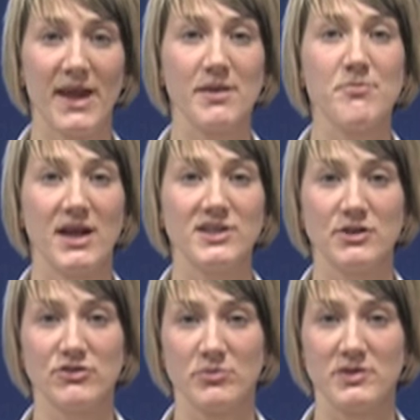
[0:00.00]
Begging by
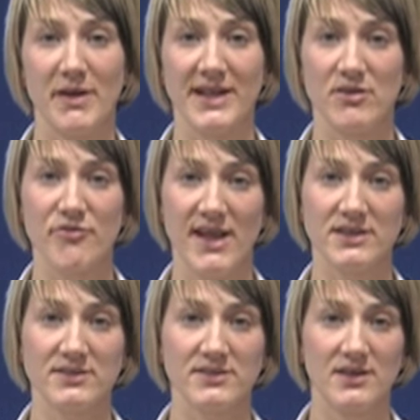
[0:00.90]
children was made an
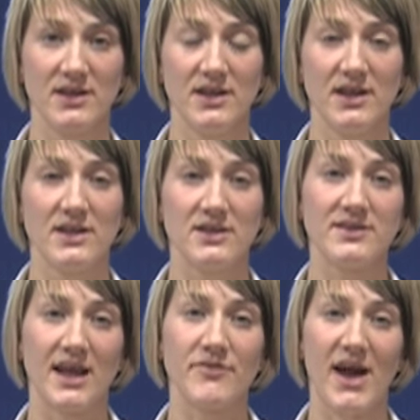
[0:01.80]
offence. The
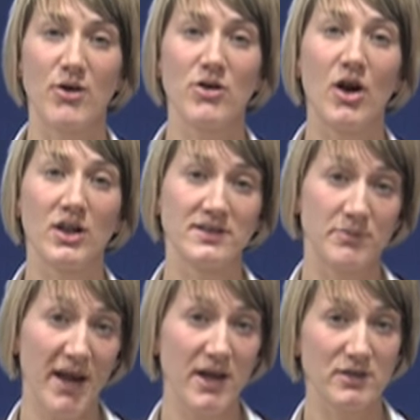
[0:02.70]
sale of alcohol and
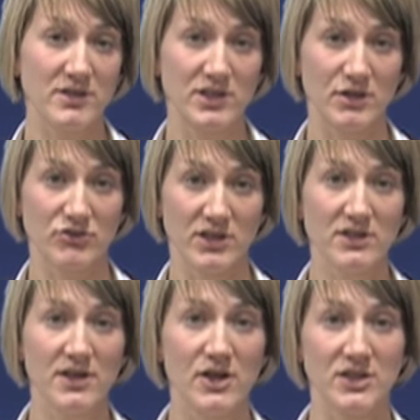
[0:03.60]
tobacco to children
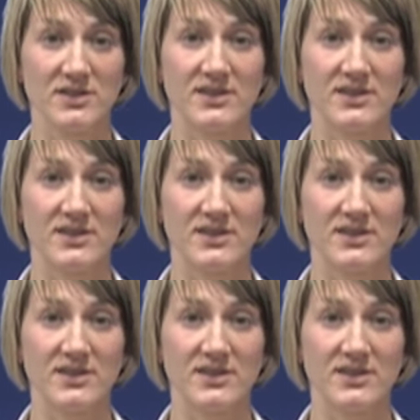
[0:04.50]
under